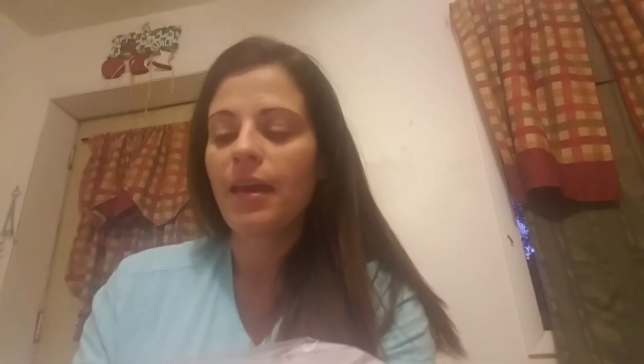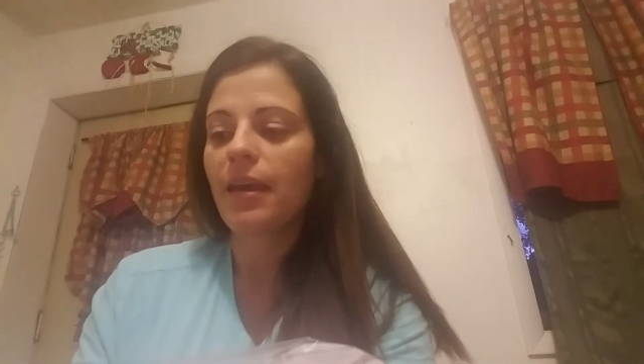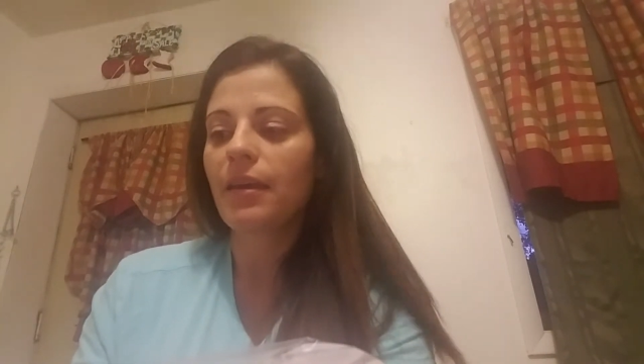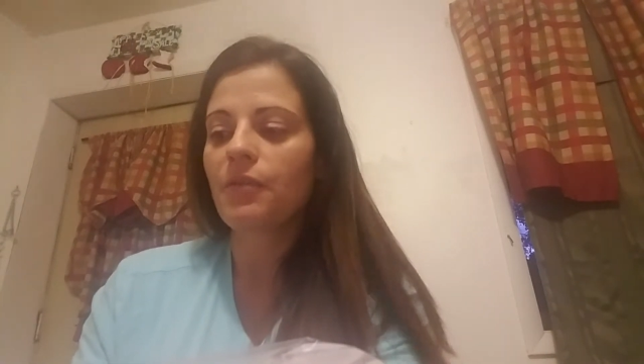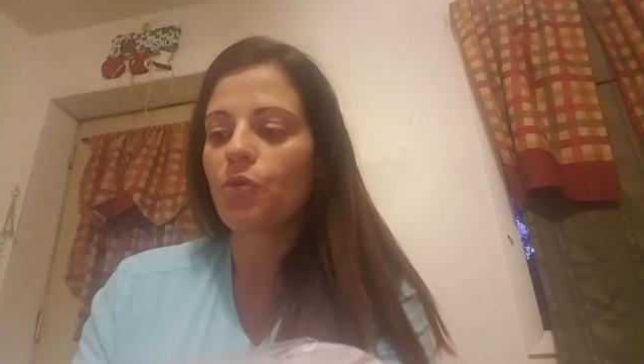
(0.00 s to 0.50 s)

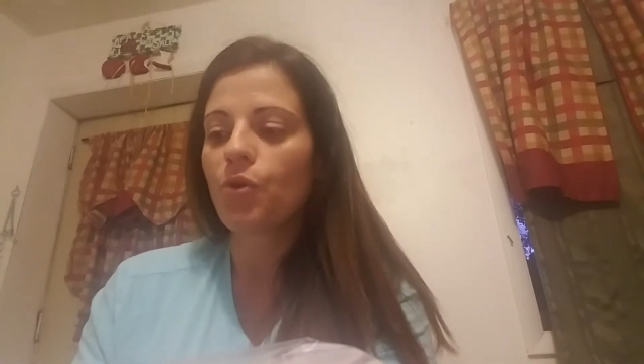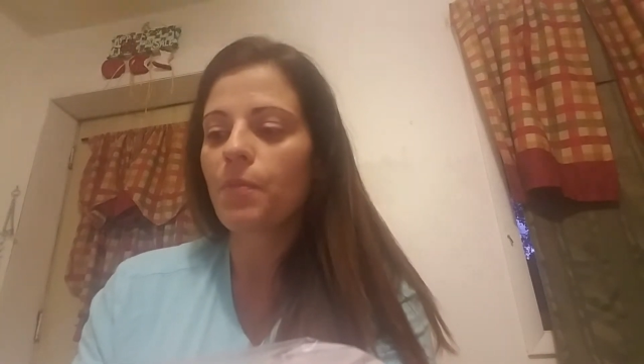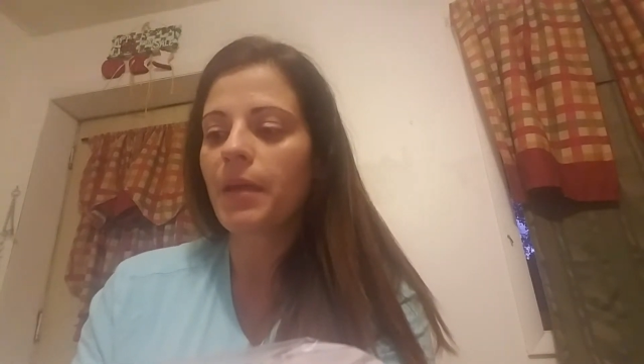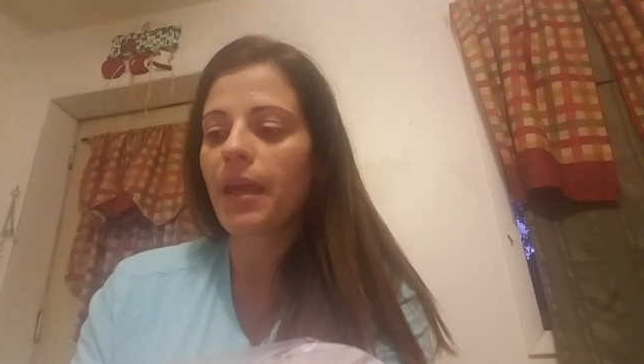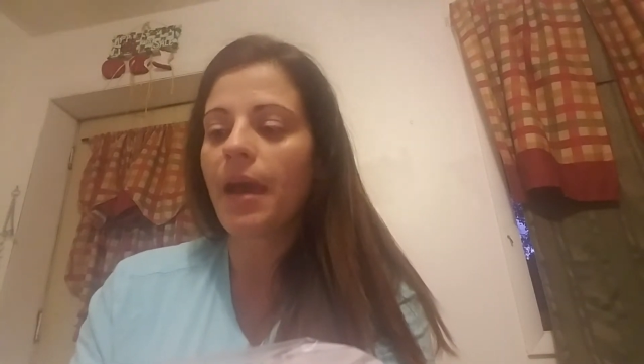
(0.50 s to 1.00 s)
ignore
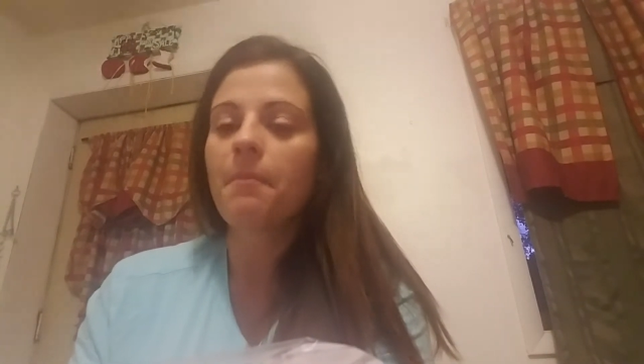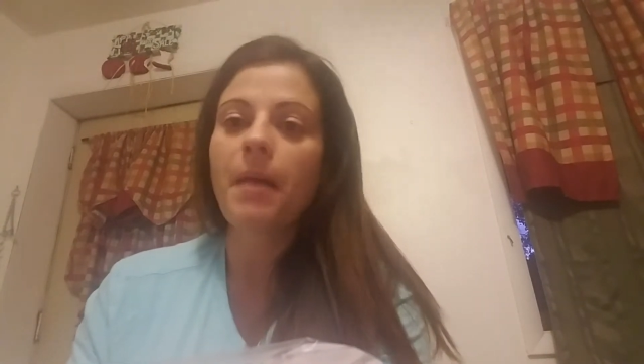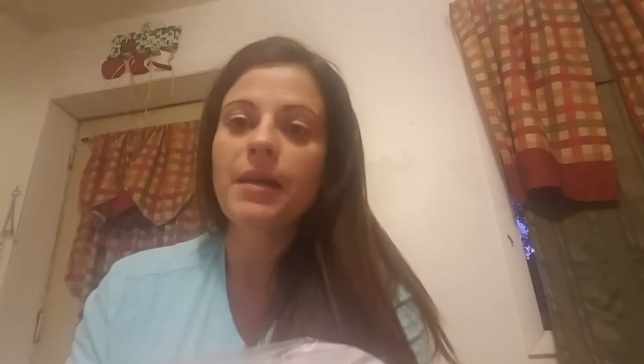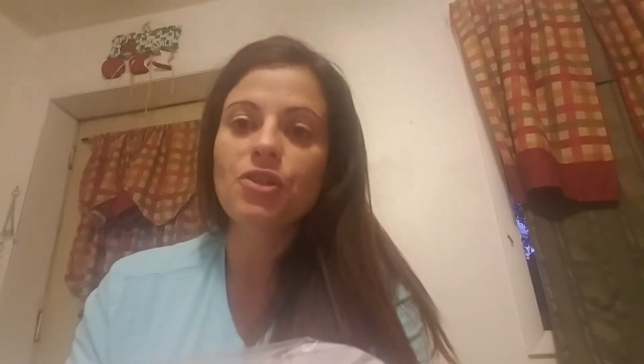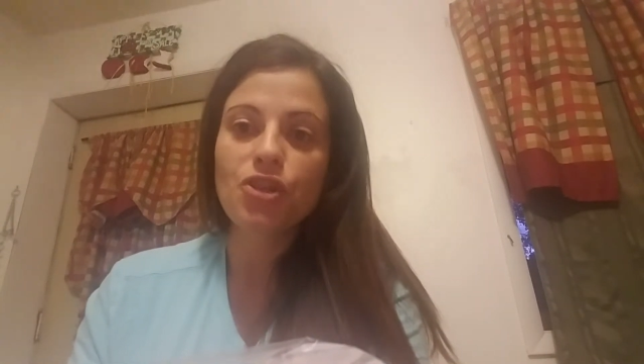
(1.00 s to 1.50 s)
me at
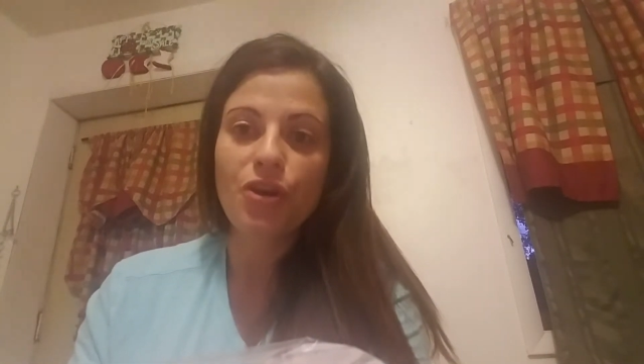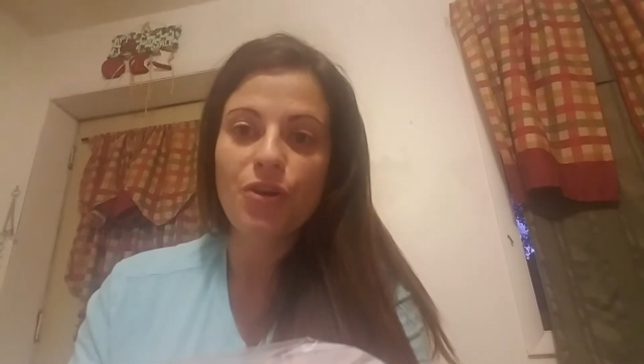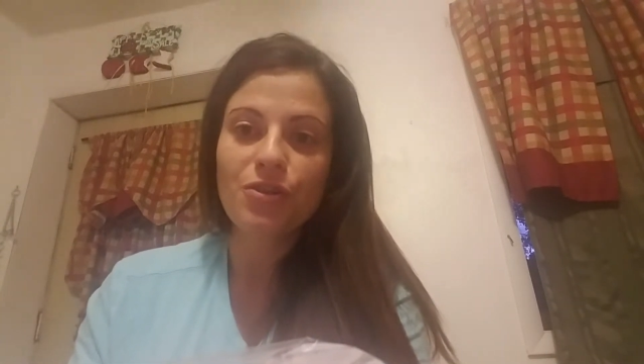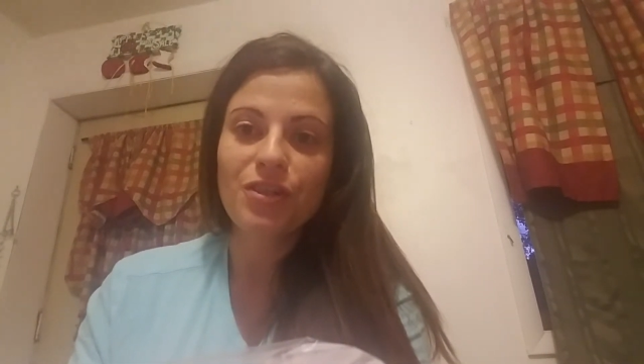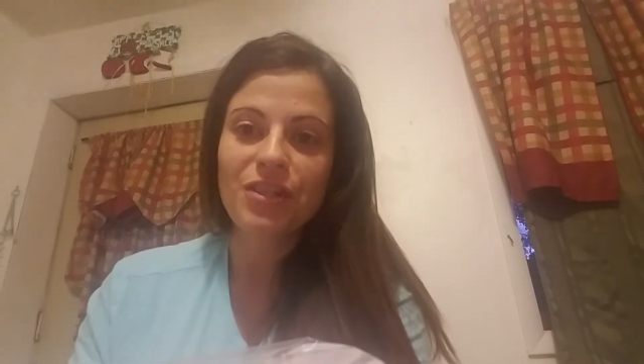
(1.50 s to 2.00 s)
my
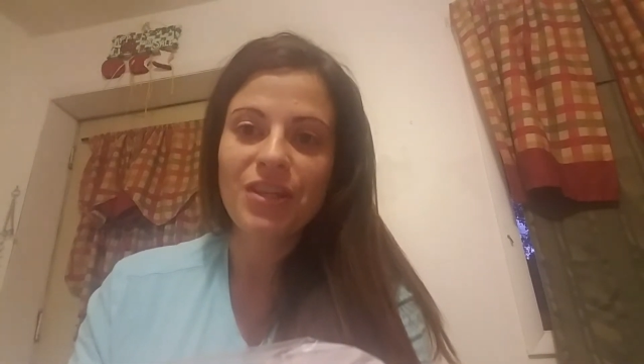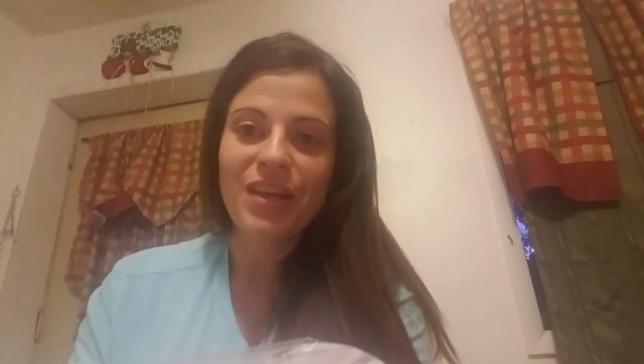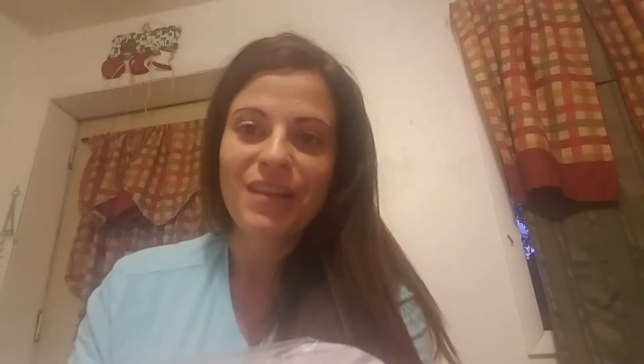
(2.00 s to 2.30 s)
church